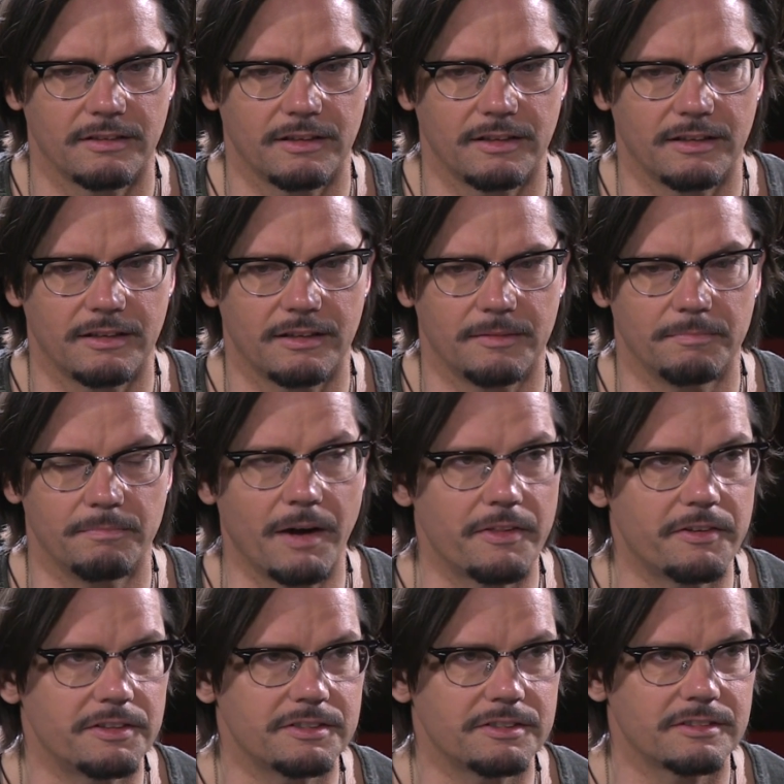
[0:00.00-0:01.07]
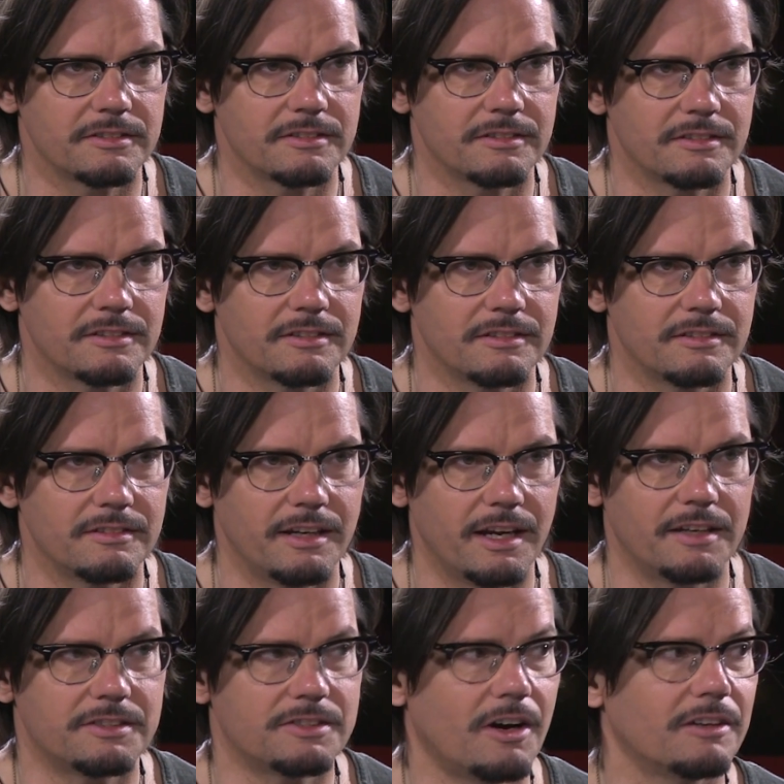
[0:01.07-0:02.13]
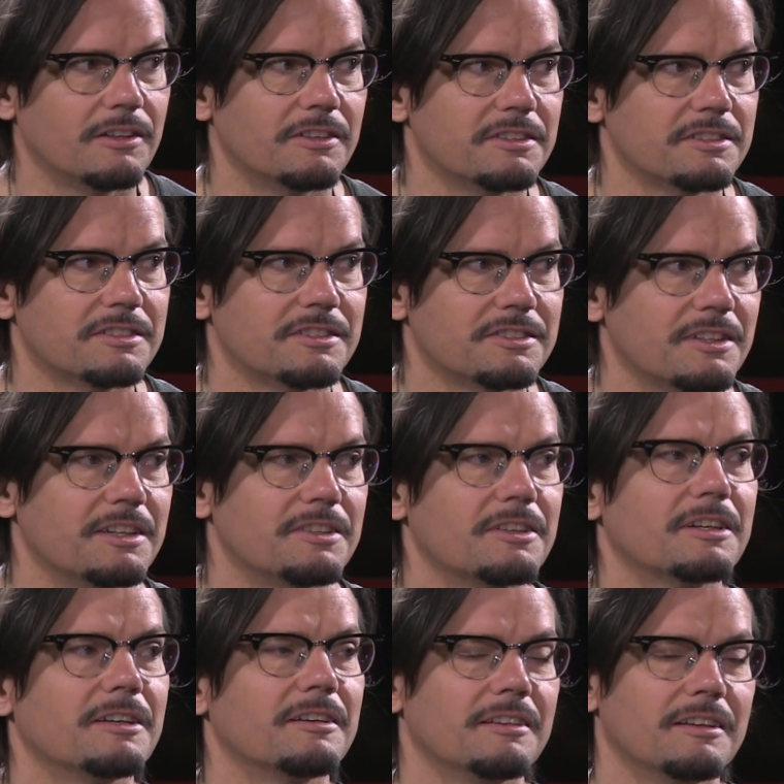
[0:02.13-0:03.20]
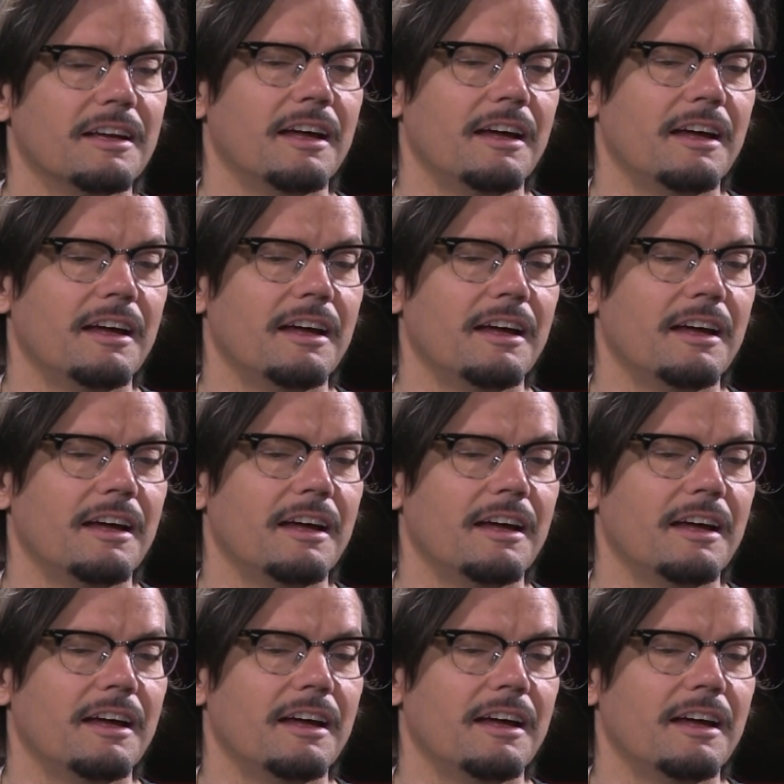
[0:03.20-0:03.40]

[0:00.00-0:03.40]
uh, mothers and toddlers. So they took a